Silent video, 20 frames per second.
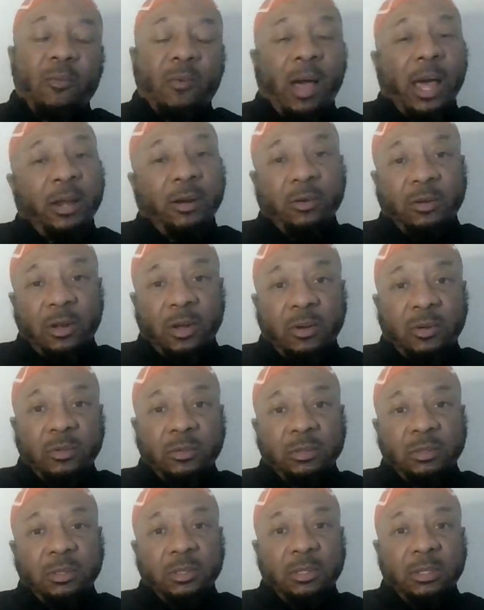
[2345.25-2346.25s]
why do
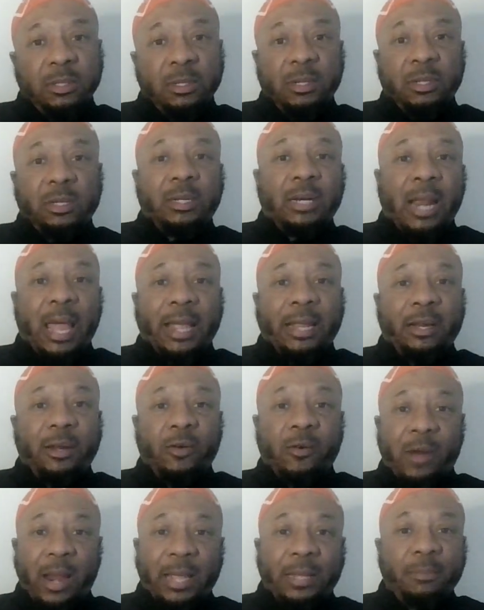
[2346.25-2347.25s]
those look like
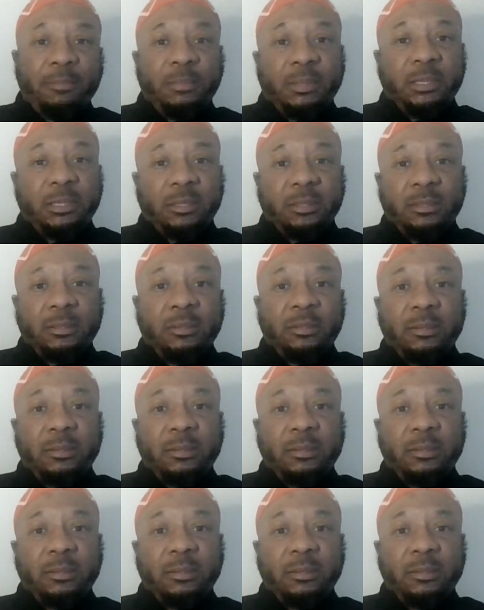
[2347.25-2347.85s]
grapes?